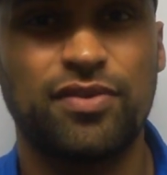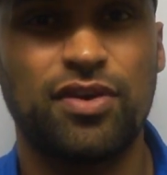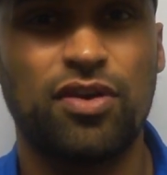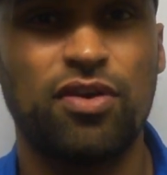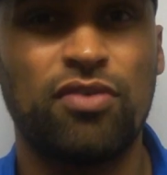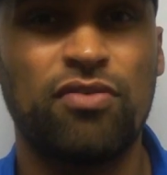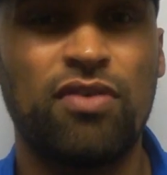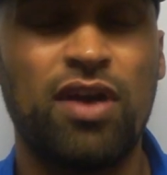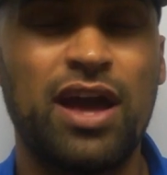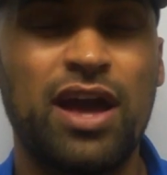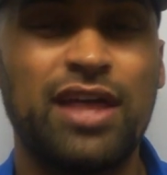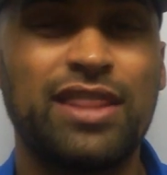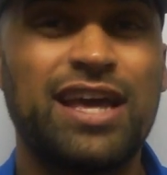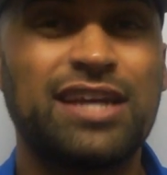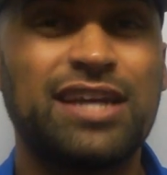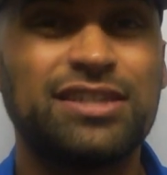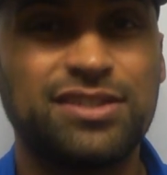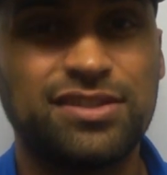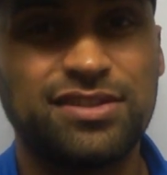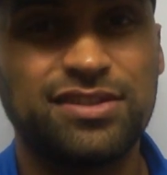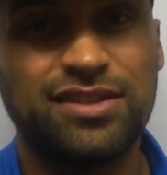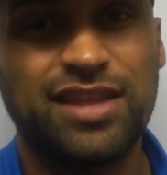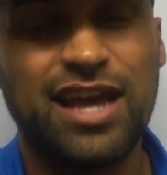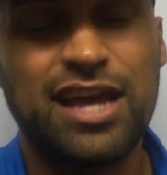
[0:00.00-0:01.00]
All right,
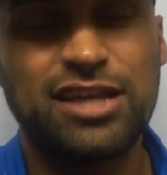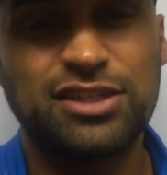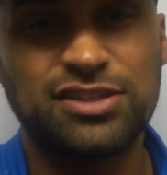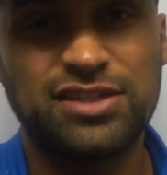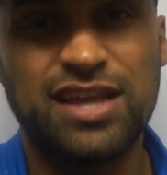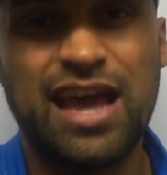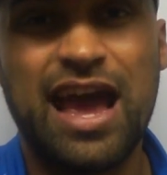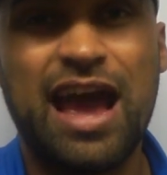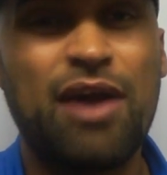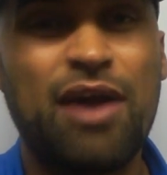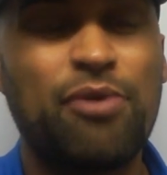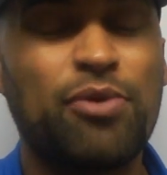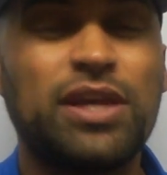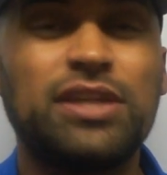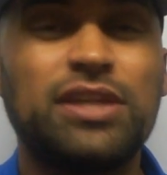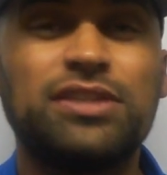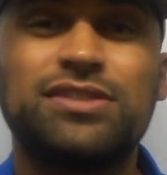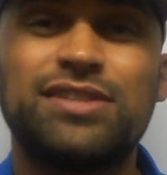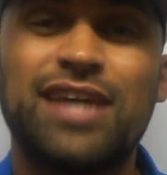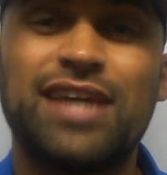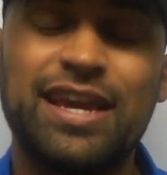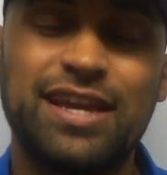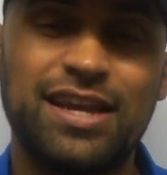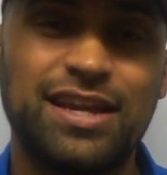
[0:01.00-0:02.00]
that's how
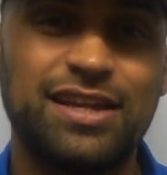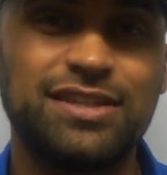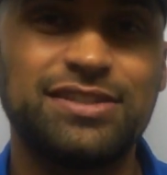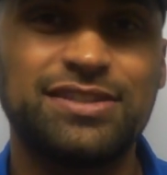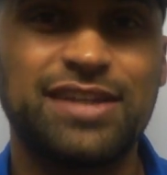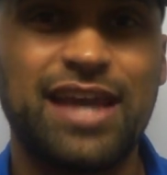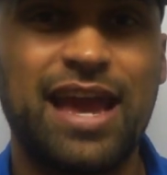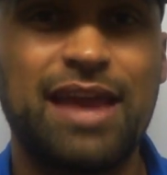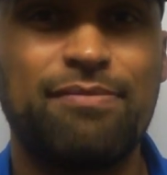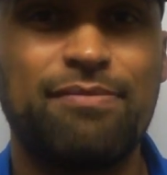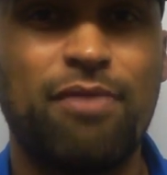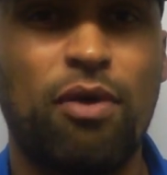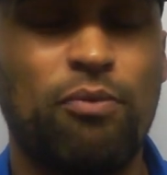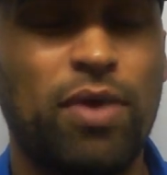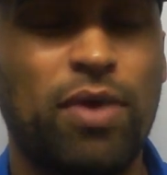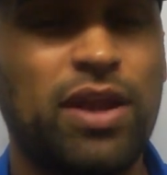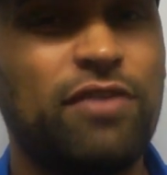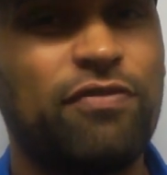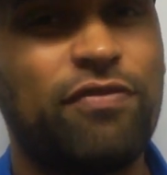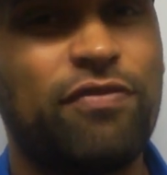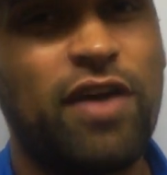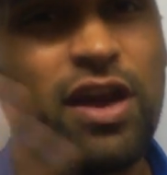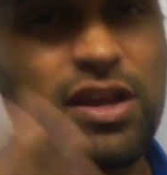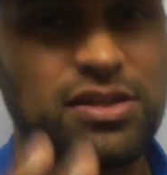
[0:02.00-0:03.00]
he's taken his game on. When
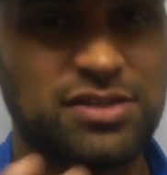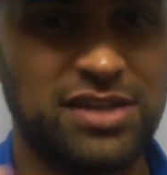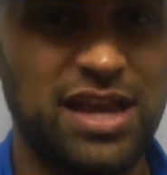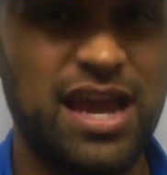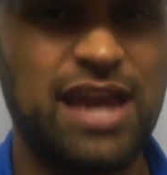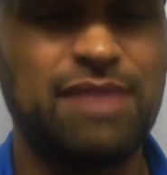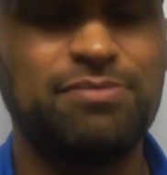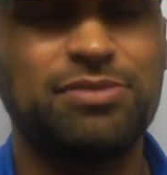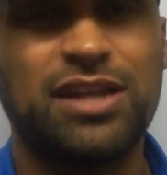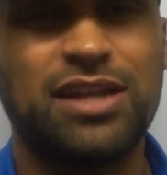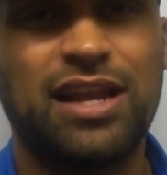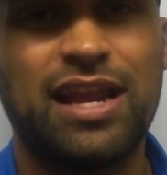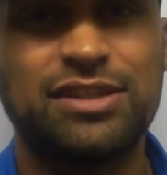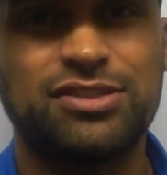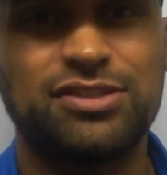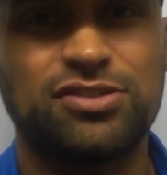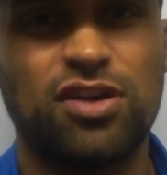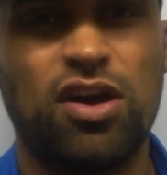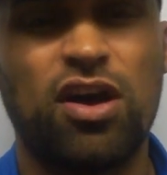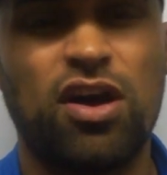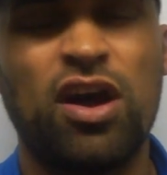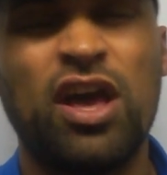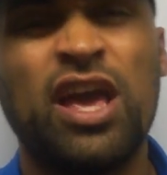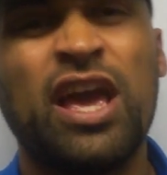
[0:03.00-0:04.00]
he first came to
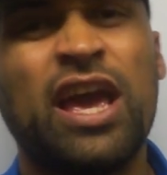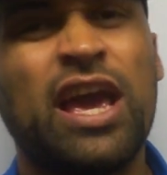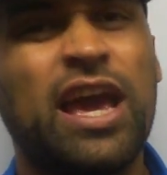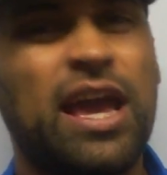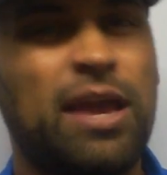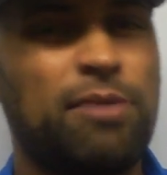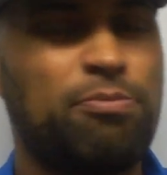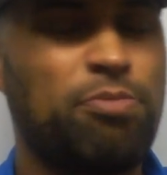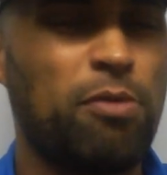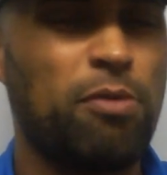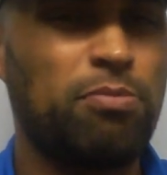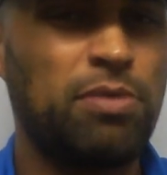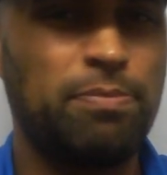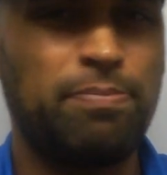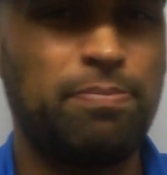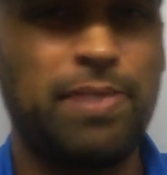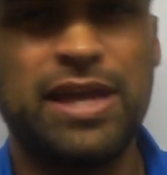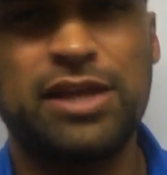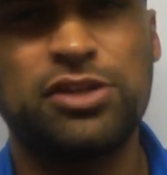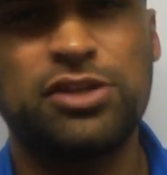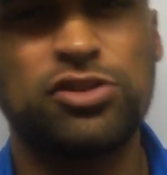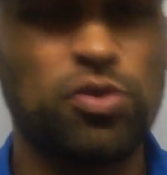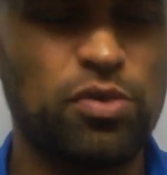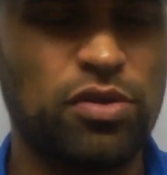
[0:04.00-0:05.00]
Leicester, he probably
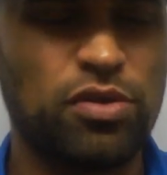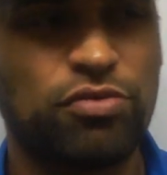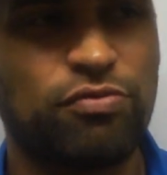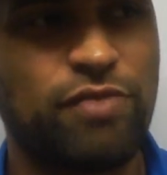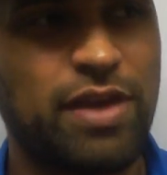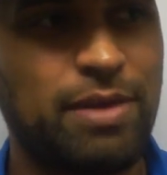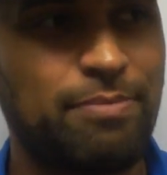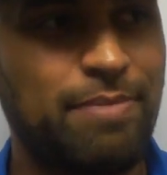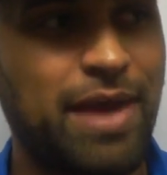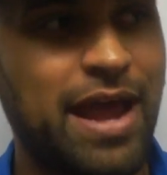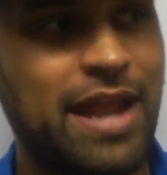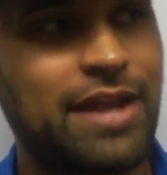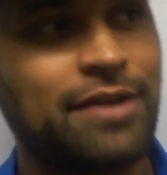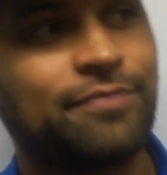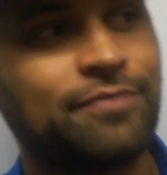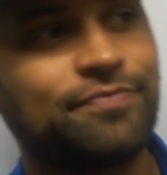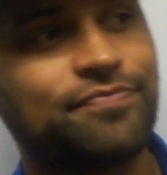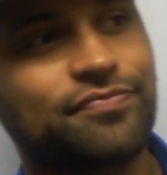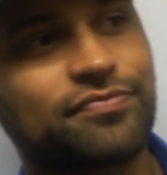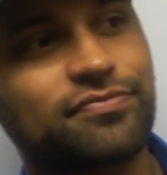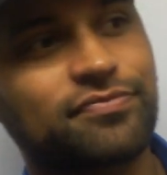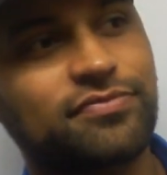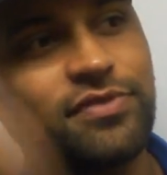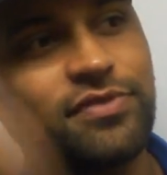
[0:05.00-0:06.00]
beat 2 or 3
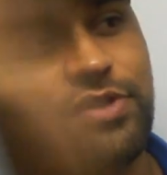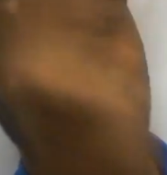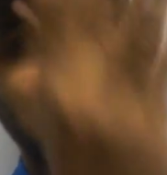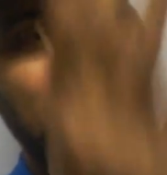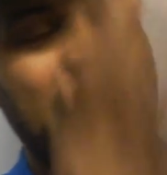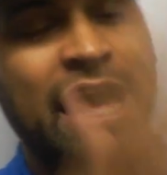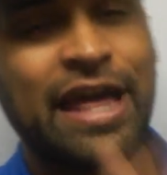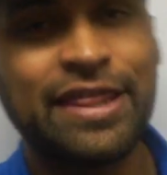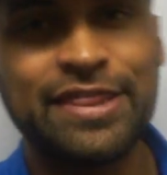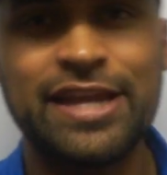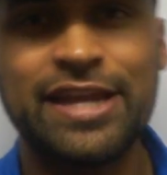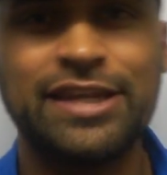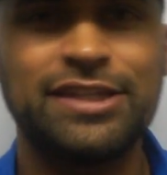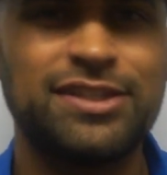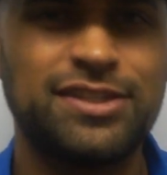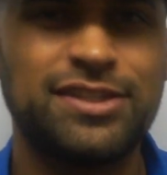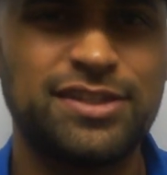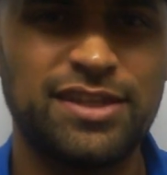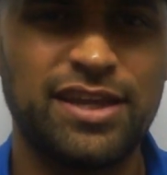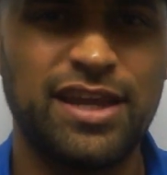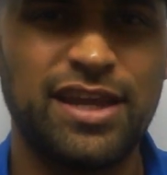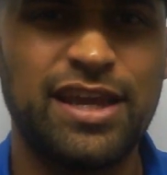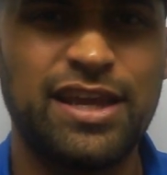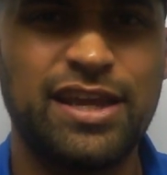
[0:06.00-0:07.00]
men, and then
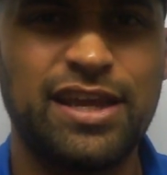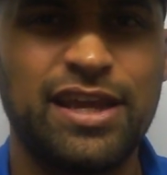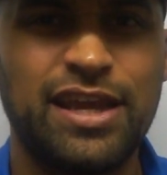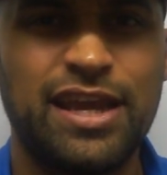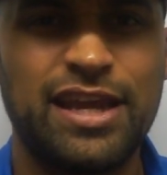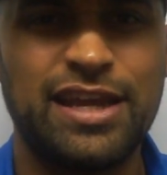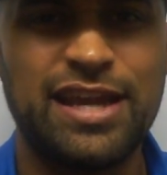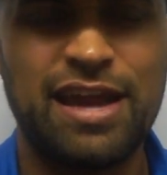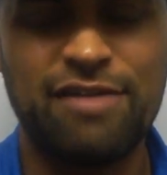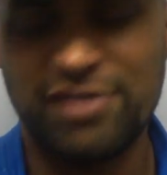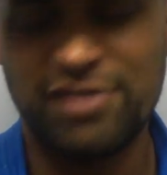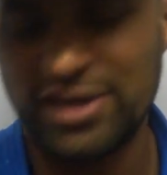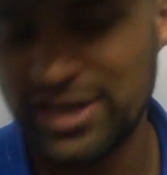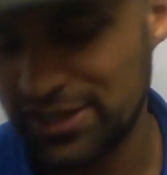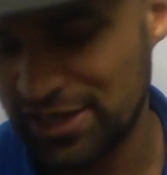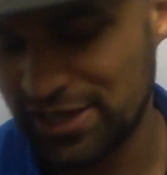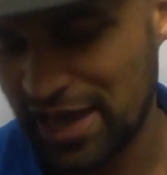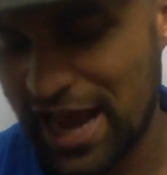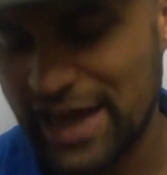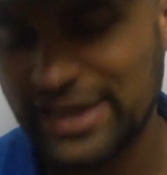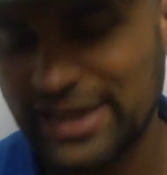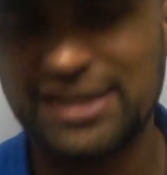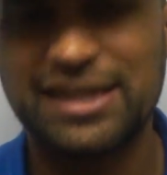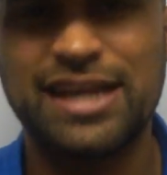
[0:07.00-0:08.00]
he'd have his
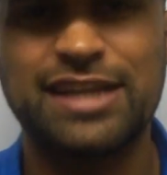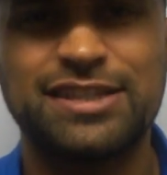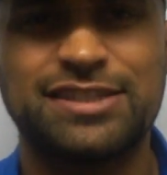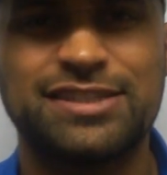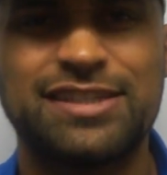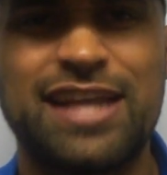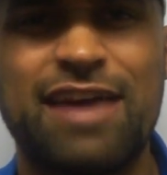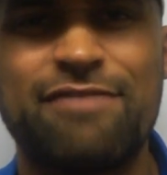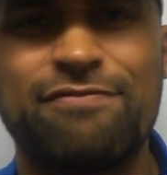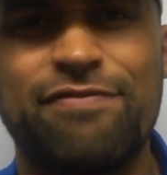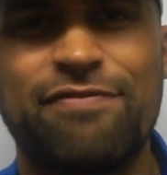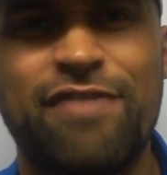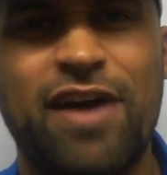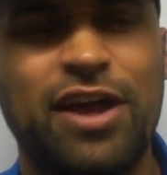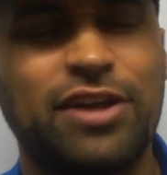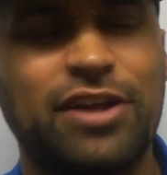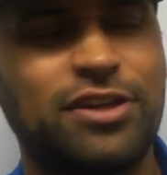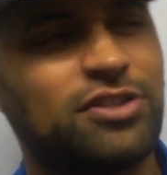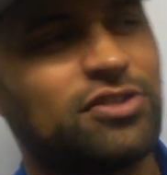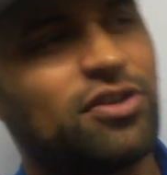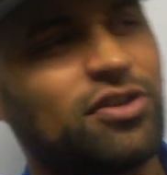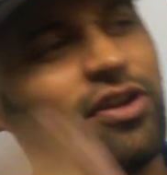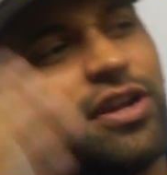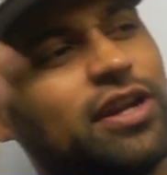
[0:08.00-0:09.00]
Adidas stand
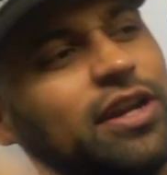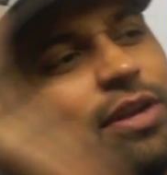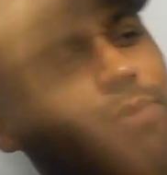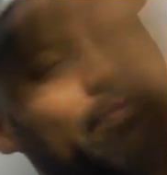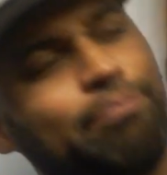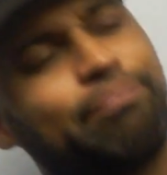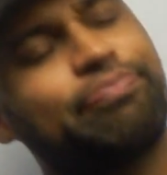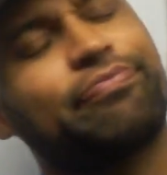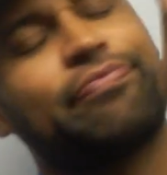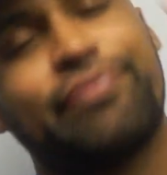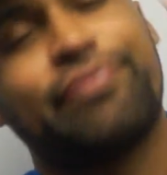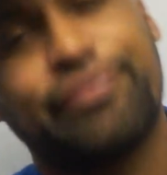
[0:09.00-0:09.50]
finders on, and he'd